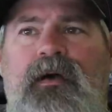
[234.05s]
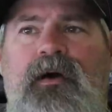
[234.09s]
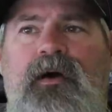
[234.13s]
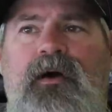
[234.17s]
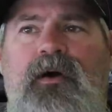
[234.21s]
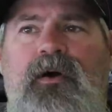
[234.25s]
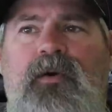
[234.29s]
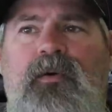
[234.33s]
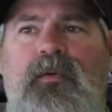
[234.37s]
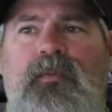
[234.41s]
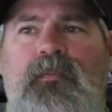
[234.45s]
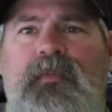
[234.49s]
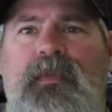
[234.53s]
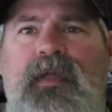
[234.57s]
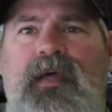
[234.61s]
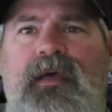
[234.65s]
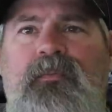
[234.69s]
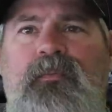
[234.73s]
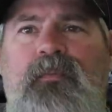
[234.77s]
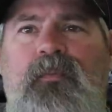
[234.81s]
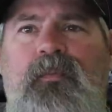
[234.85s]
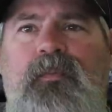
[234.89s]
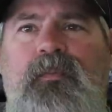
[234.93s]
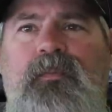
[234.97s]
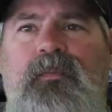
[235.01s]
Oh,
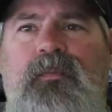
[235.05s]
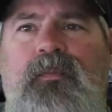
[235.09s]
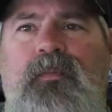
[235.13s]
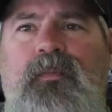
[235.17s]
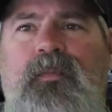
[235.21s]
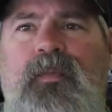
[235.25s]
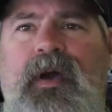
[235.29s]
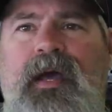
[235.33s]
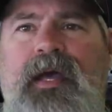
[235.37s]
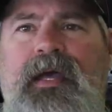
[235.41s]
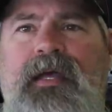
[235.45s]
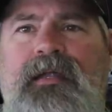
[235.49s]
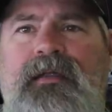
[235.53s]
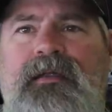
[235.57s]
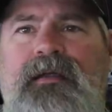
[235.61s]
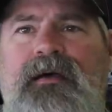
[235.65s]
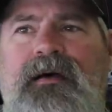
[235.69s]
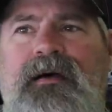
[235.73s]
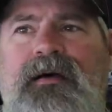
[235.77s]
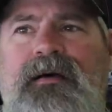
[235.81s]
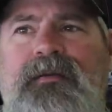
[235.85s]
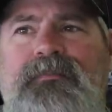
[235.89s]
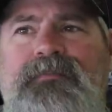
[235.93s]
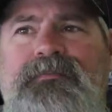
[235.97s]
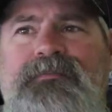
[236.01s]
and wait,
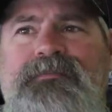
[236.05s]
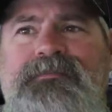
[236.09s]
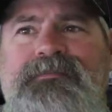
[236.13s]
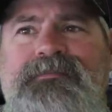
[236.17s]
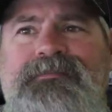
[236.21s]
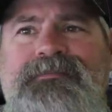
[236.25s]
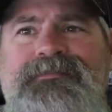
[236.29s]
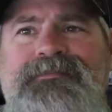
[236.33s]
um,